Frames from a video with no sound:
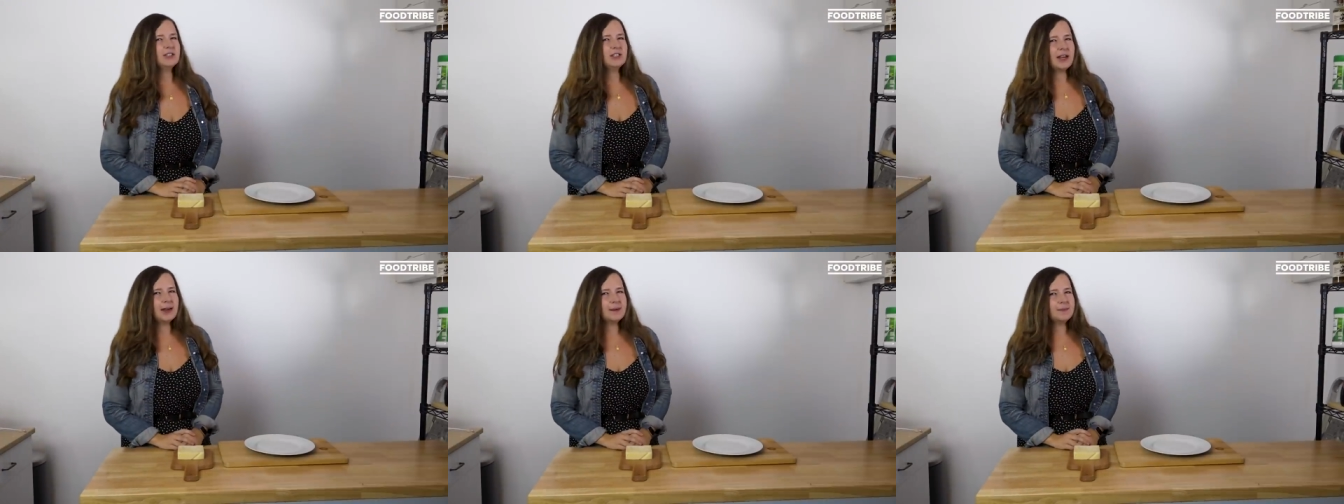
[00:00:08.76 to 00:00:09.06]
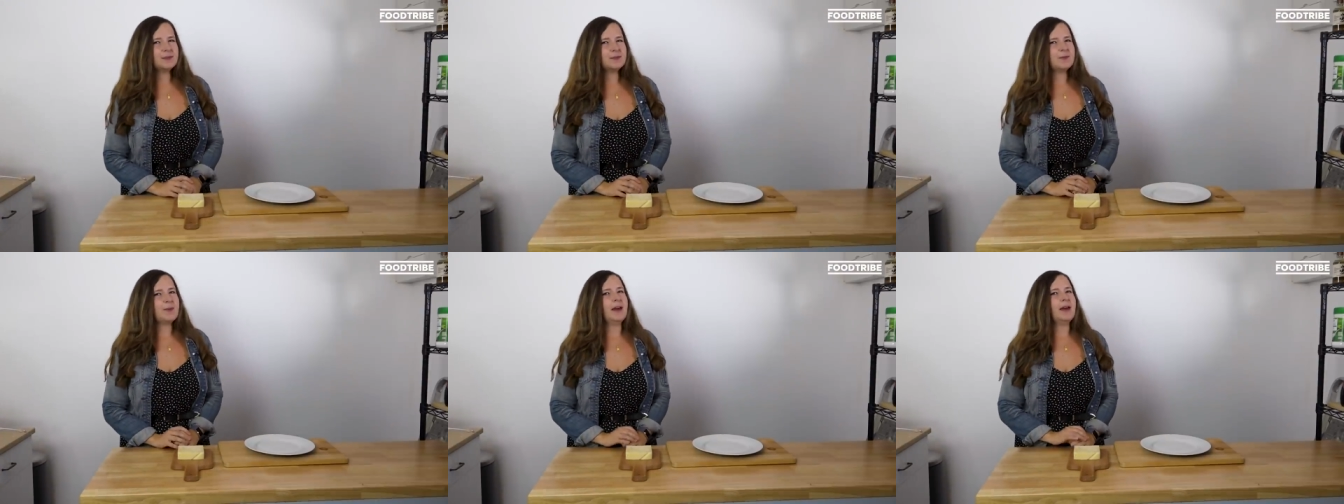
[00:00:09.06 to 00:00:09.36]

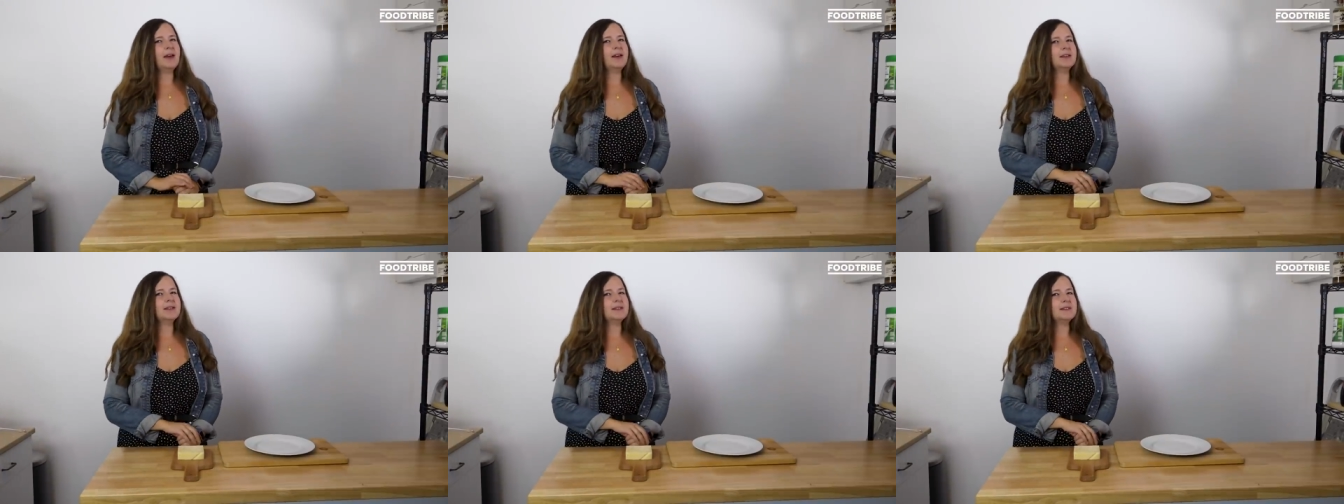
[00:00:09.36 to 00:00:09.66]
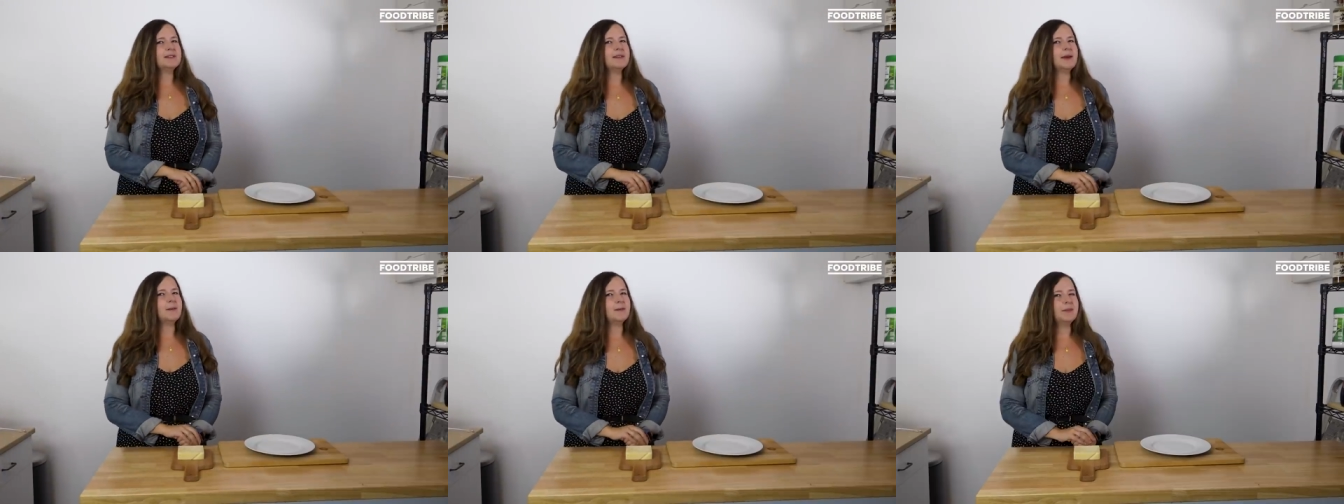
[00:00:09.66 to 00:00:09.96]
James May
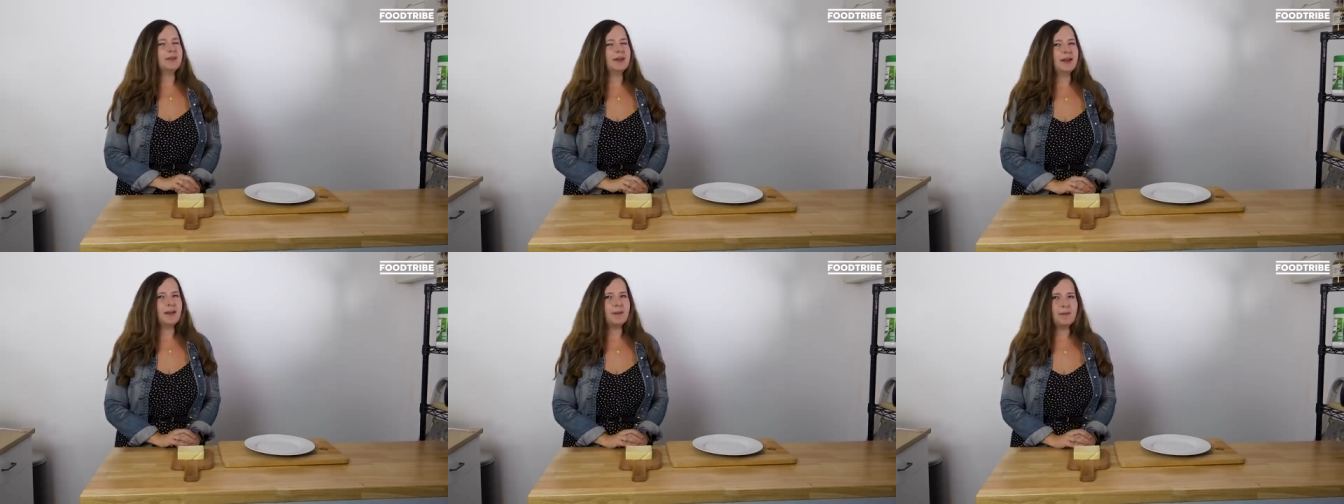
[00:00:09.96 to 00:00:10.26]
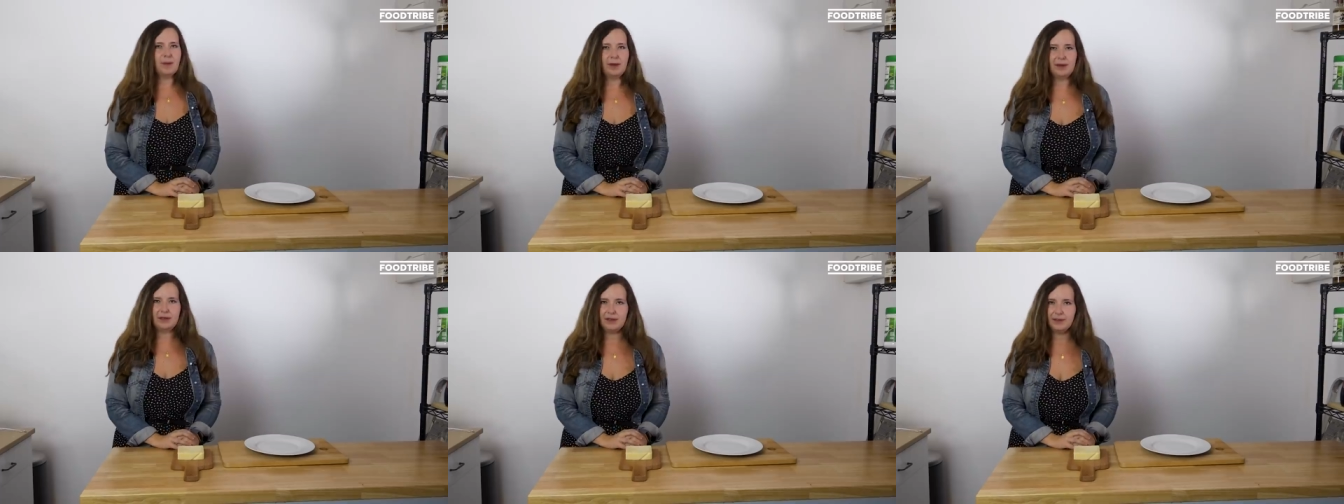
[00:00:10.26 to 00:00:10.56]
set me a
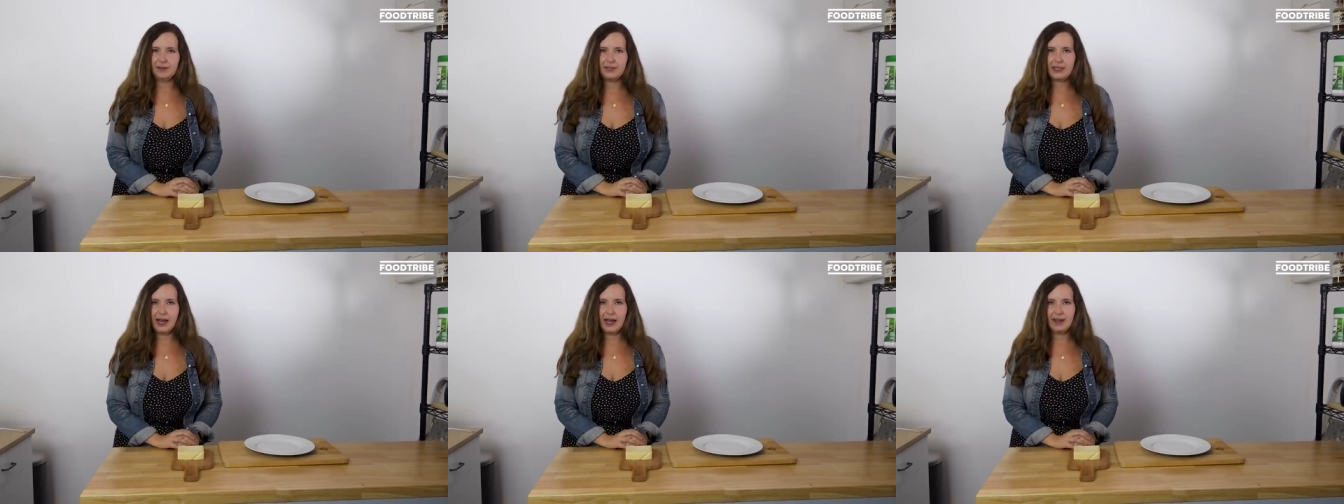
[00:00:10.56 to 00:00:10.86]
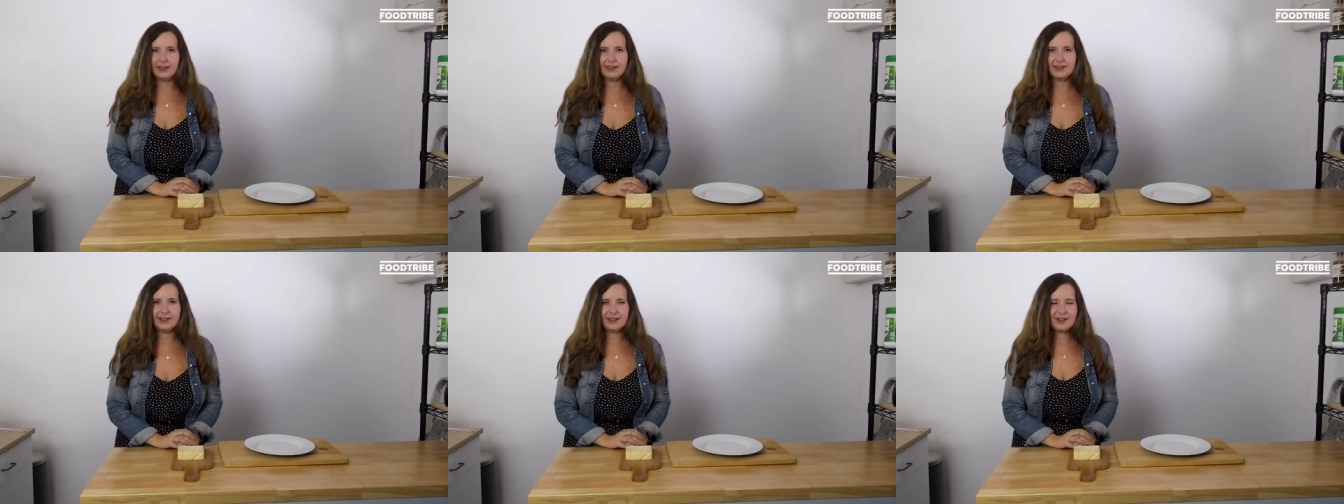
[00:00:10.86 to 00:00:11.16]
bit of a
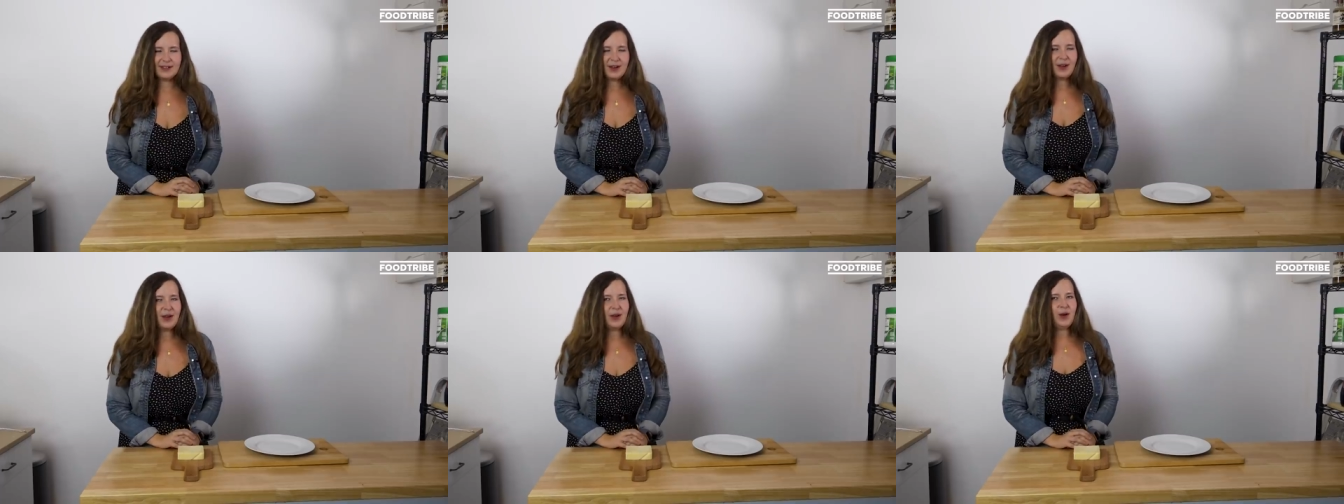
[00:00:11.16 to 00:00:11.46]
challenge.